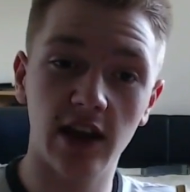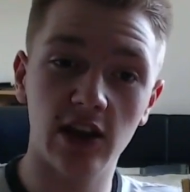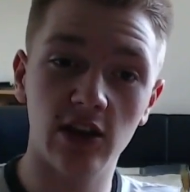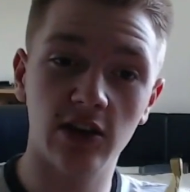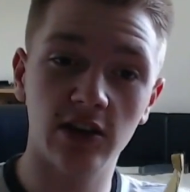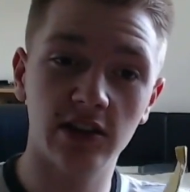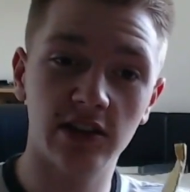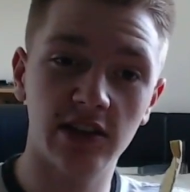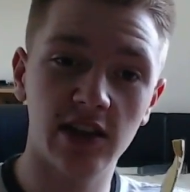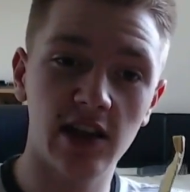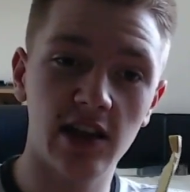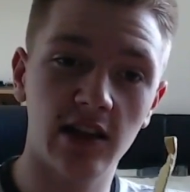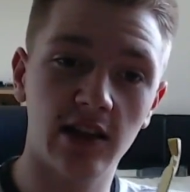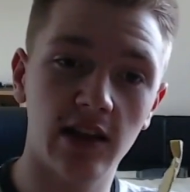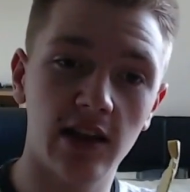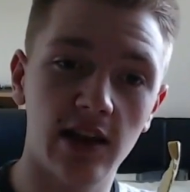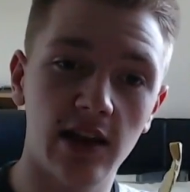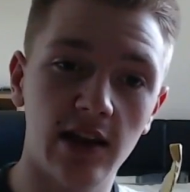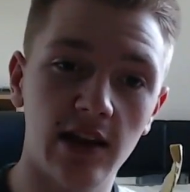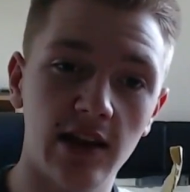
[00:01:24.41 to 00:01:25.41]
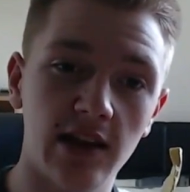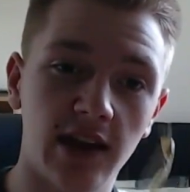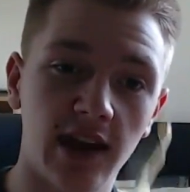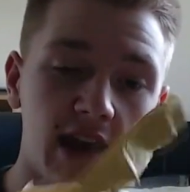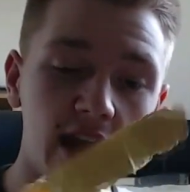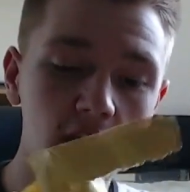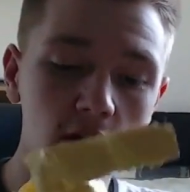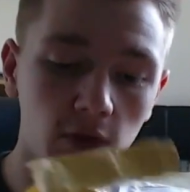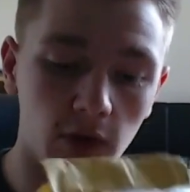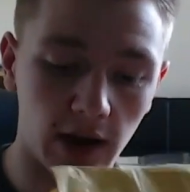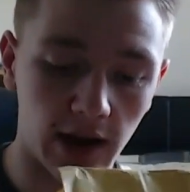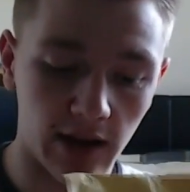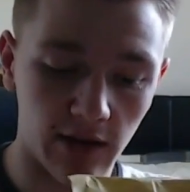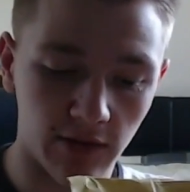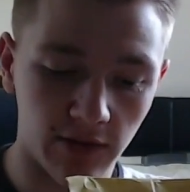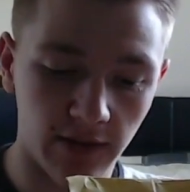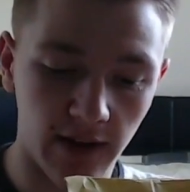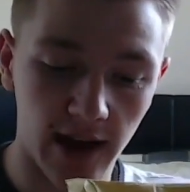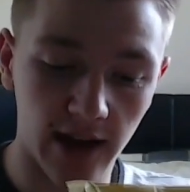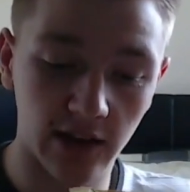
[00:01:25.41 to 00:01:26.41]
You can see the key ring, in
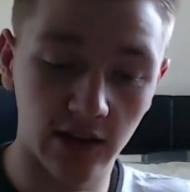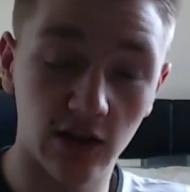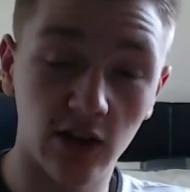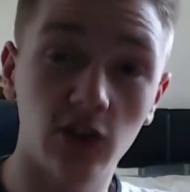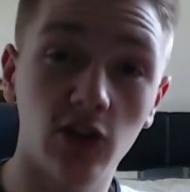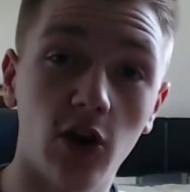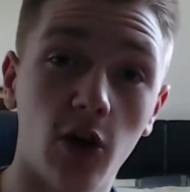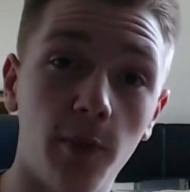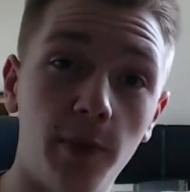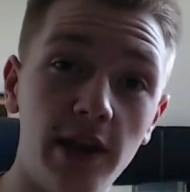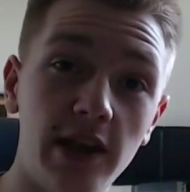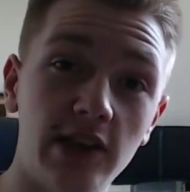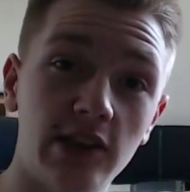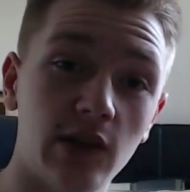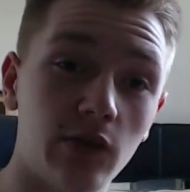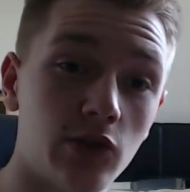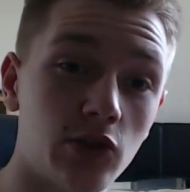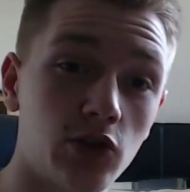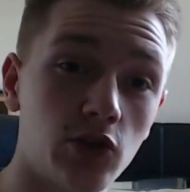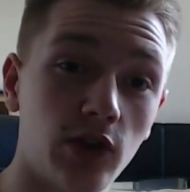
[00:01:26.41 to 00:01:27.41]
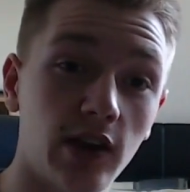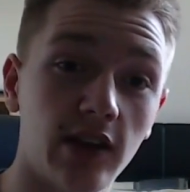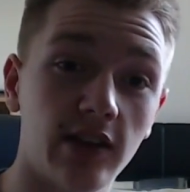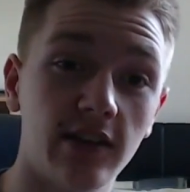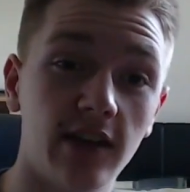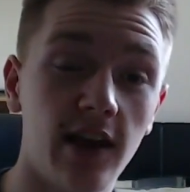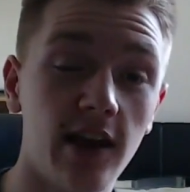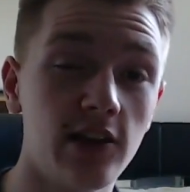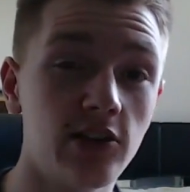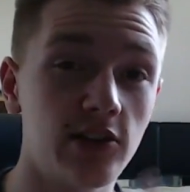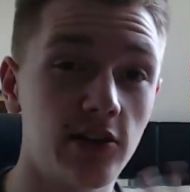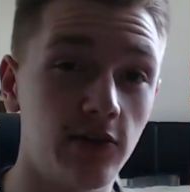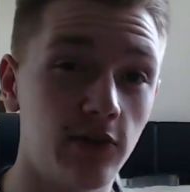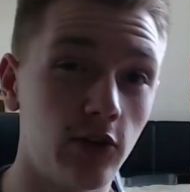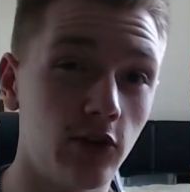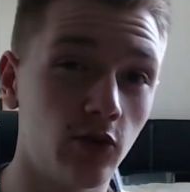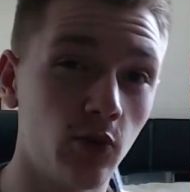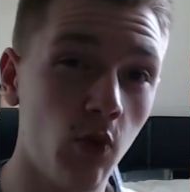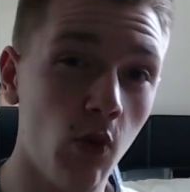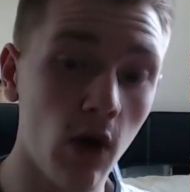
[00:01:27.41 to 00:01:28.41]
fact, that's got a piece of string attached, if
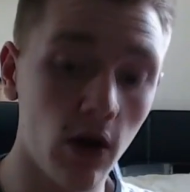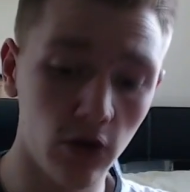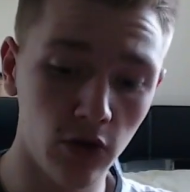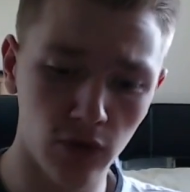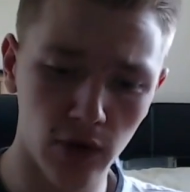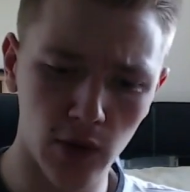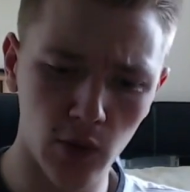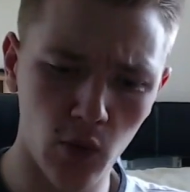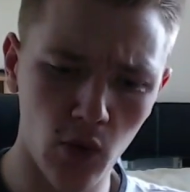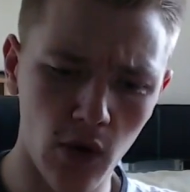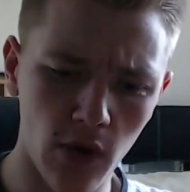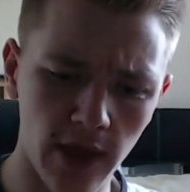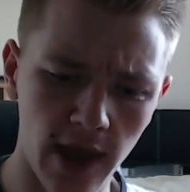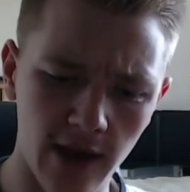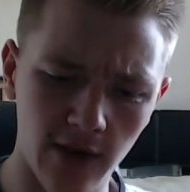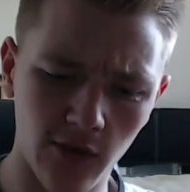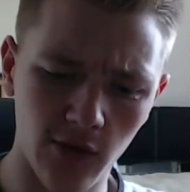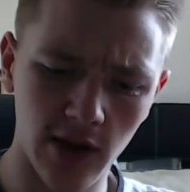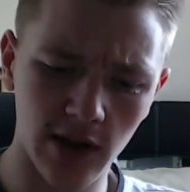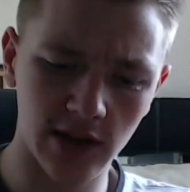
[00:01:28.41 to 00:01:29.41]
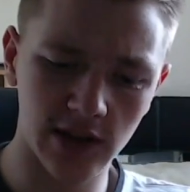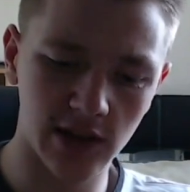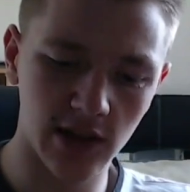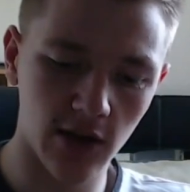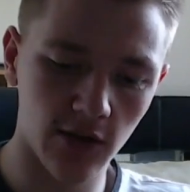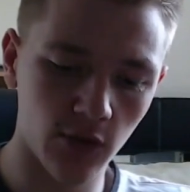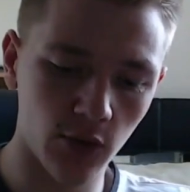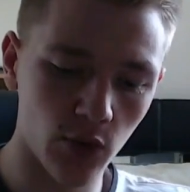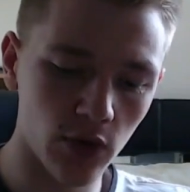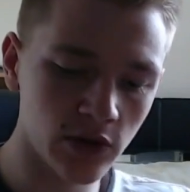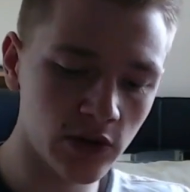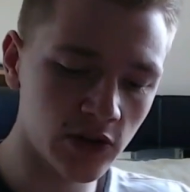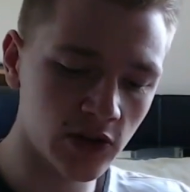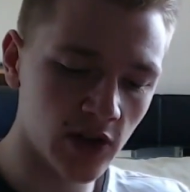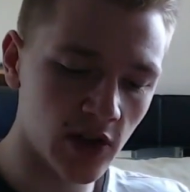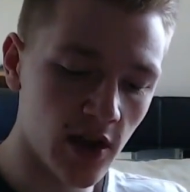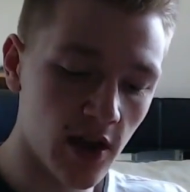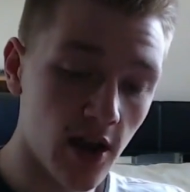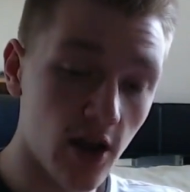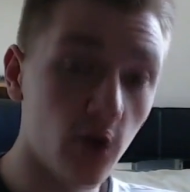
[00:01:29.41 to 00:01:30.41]
you're wondering what that red stuff was,
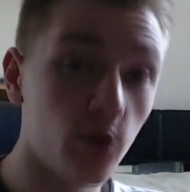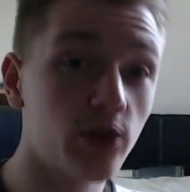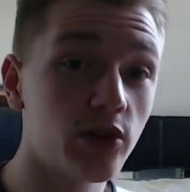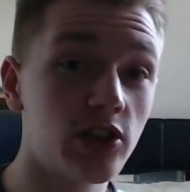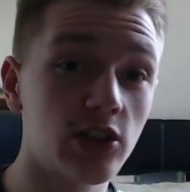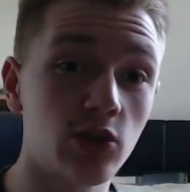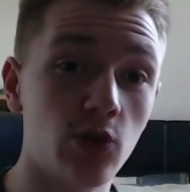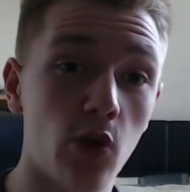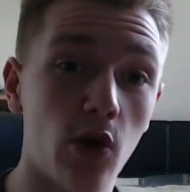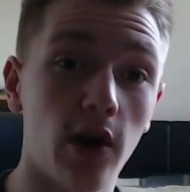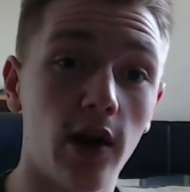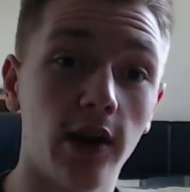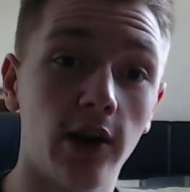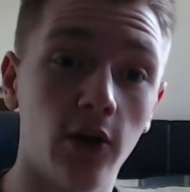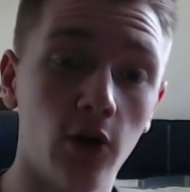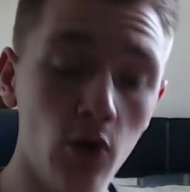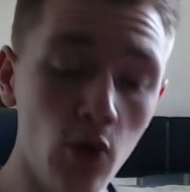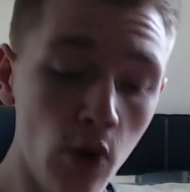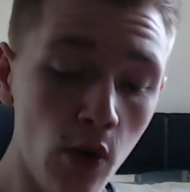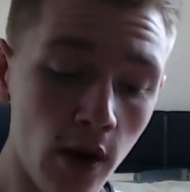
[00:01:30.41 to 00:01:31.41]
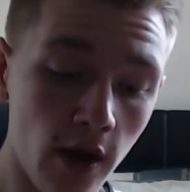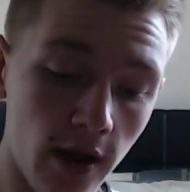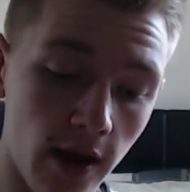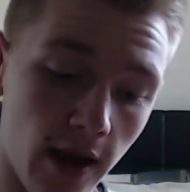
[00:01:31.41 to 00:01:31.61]
which is quite cool.